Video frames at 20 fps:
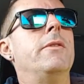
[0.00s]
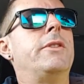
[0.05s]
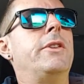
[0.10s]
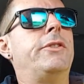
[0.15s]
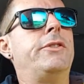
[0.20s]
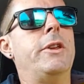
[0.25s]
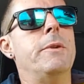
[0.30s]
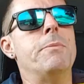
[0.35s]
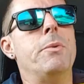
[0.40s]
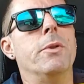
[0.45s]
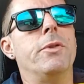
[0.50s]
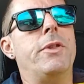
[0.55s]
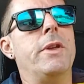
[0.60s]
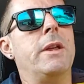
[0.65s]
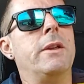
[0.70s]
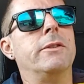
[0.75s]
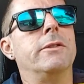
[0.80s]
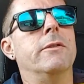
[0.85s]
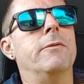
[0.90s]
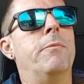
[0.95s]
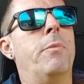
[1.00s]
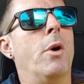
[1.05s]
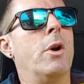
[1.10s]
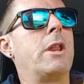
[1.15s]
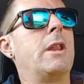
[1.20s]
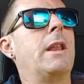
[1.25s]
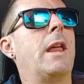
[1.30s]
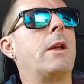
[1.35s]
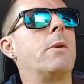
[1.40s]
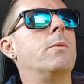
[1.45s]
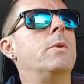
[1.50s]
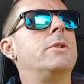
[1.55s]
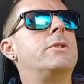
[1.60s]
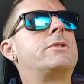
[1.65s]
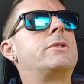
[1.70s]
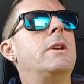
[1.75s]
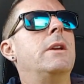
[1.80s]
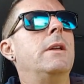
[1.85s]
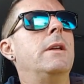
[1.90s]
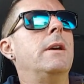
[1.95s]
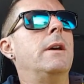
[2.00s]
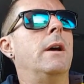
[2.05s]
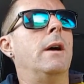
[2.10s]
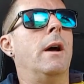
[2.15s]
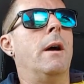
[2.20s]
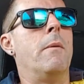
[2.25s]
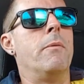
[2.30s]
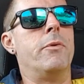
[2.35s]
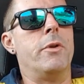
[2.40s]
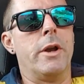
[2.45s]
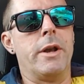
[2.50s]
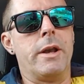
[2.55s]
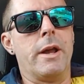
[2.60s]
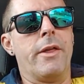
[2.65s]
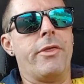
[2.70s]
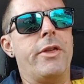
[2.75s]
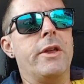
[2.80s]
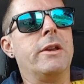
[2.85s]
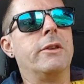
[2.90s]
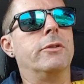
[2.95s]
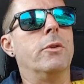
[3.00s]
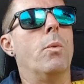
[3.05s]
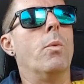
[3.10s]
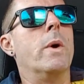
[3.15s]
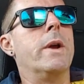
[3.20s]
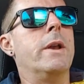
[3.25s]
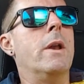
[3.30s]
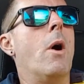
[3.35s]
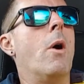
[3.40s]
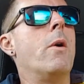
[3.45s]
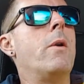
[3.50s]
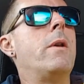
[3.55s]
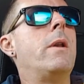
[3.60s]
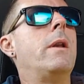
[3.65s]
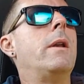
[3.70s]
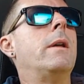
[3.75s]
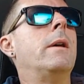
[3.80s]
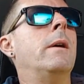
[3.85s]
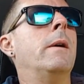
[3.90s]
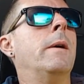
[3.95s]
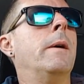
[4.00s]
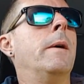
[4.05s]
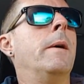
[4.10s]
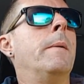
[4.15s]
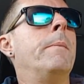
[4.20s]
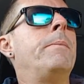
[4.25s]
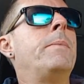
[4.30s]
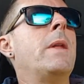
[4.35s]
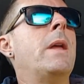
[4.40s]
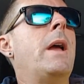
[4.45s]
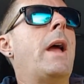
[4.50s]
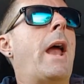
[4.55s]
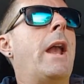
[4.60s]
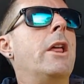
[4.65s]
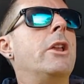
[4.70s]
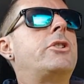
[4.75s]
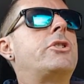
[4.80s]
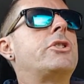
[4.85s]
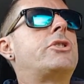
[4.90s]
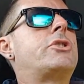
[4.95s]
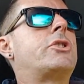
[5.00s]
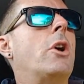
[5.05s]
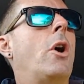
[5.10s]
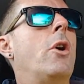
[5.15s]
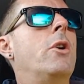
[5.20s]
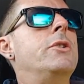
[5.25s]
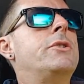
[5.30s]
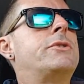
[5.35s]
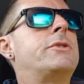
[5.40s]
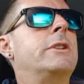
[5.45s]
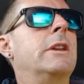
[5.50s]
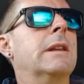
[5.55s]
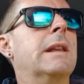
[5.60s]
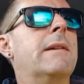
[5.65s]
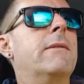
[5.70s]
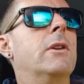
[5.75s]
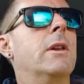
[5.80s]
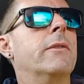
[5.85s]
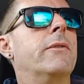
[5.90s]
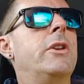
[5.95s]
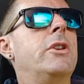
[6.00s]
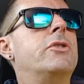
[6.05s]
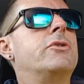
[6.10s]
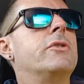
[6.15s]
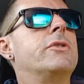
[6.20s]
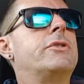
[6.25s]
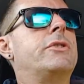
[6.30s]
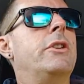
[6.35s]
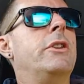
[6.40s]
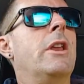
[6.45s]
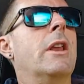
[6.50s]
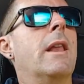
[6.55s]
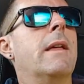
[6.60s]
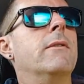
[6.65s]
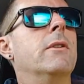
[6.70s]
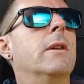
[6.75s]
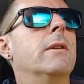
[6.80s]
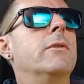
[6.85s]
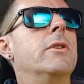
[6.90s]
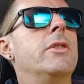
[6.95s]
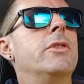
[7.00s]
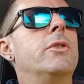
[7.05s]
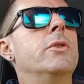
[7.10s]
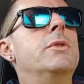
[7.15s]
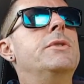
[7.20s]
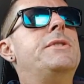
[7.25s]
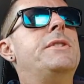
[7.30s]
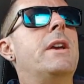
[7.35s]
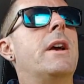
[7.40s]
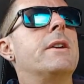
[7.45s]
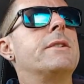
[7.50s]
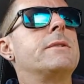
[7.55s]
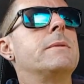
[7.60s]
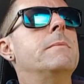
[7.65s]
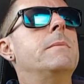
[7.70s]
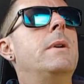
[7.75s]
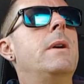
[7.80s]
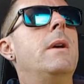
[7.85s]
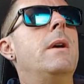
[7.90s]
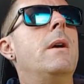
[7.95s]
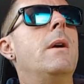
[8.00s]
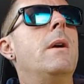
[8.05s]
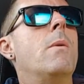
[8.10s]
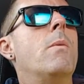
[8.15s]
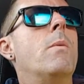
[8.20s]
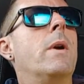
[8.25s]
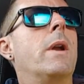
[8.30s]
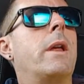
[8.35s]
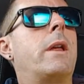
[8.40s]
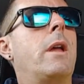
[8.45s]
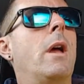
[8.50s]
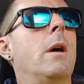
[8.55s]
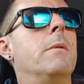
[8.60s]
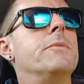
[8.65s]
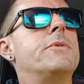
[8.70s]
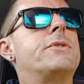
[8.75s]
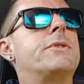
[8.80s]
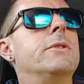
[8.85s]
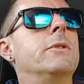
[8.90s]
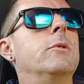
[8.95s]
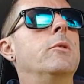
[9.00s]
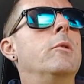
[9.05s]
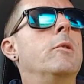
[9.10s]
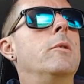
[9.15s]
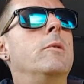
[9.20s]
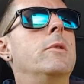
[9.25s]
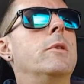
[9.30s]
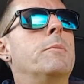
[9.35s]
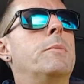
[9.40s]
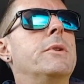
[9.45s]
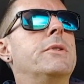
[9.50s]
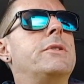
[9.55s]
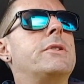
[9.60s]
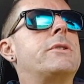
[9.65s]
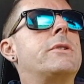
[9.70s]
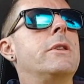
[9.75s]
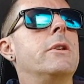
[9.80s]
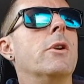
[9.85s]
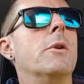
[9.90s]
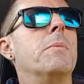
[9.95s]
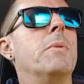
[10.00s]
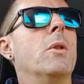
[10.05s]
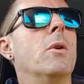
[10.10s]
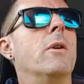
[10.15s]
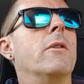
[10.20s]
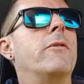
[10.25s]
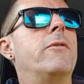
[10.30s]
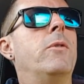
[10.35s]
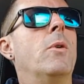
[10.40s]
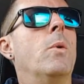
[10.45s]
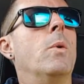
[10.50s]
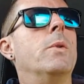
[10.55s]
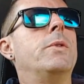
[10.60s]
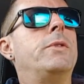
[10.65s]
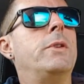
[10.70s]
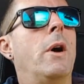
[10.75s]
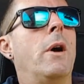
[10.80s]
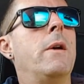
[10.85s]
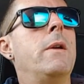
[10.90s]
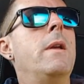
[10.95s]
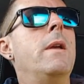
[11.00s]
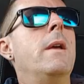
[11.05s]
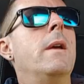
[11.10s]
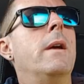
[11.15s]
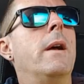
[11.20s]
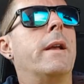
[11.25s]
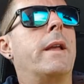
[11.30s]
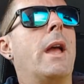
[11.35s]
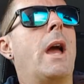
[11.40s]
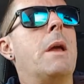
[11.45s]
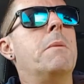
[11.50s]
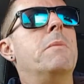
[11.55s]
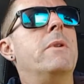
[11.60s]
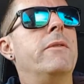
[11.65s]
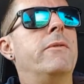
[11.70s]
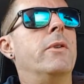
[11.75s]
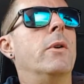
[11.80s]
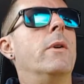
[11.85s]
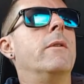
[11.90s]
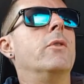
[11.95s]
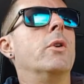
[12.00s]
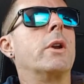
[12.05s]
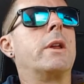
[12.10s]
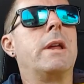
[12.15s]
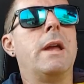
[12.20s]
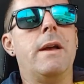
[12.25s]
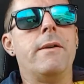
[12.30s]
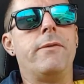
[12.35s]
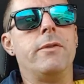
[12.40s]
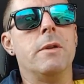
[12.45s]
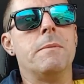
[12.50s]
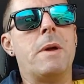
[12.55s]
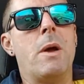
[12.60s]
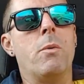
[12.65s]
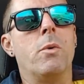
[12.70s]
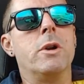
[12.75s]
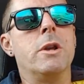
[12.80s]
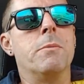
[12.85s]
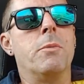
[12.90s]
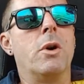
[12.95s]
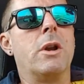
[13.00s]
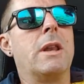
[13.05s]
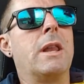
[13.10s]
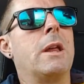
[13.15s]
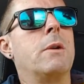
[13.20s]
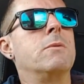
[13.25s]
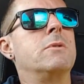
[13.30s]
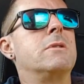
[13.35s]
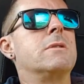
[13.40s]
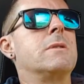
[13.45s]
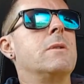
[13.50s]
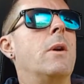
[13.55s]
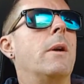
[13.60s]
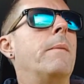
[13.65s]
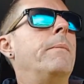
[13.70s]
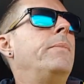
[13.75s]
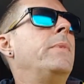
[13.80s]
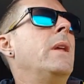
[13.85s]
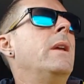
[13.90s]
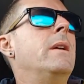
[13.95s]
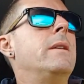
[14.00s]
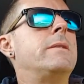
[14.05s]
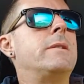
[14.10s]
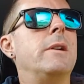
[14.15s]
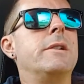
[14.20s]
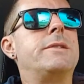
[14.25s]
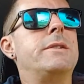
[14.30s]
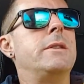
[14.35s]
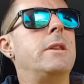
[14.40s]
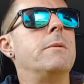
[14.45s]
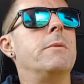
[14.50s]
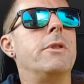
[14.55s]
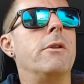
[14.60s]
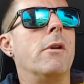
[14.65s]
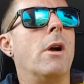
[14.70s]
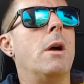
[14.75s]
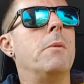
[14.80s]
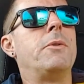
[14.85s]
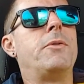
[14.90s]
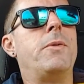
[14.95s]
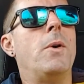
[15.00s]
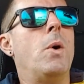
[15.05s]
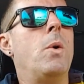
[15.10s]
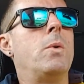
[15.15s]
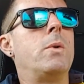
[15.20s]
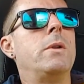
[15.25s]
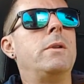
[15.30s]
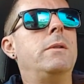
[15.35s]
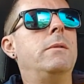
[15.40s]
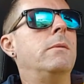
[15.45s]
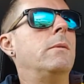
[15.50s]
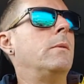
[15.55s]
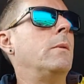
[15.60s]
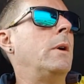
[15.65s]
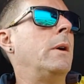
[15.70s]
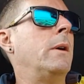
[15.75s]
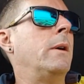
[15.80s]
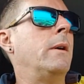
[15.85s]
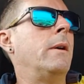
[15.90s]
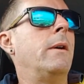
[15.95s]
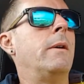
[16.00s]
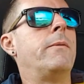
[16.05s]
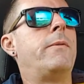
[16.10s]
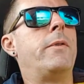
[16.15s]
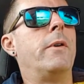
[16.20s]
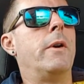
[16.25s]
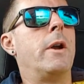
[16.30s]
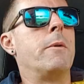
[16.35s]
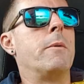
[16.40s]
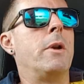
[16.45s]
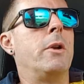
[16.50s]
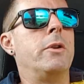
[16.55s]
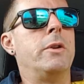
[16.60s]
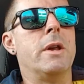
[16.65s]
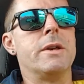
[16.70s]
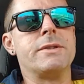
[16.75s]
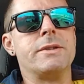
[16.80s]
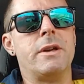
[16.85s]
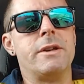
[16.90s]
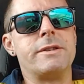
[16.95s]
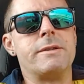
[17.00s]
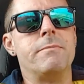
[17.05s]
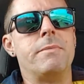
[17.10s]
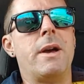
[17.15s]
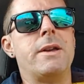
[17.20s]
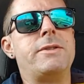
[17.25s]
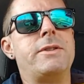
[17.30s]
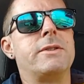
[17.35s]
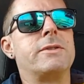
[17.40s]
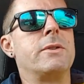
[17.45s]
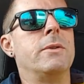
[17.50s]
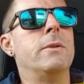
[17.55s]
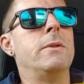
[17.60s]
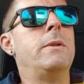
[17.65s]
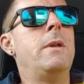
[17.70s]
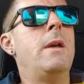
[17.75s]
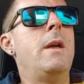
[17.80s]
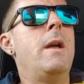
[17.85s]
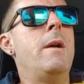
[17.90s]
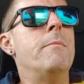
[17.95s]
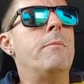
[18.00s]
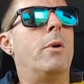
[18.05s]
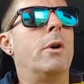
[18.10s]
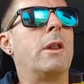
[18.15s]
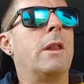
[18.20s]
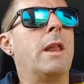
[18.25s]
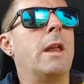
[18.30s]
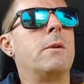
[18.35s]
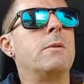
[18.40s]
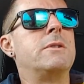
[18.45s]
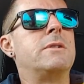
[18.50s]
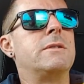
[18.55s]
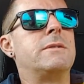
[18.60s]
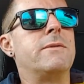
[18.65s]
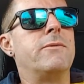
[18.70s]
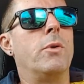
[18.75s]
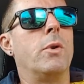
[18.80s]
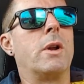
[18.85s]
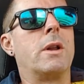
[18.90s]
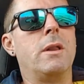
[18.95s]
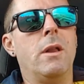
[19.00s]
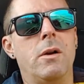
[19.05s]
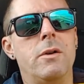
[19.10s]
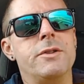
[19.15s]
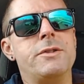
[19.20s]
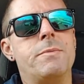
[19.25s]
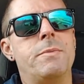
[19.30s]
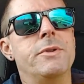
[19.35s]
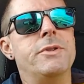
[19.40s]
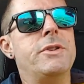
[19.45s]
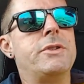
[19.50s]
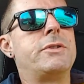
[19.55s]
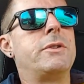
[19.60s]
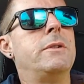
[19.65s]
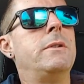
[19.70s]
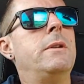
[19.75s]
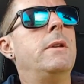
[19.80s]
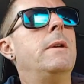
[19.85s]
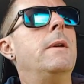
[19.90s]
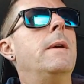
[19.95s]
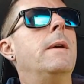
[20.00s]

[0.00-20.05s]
The simple things of body language that are things that we note, and it just shows your level of interest and your level of enthusiasm when it comes to the position that you're applying for. So again, be very, very careful about what your body language is like. Don't sit there with your arms folded. For anyone who does know some basics on body language, it's a very closed position.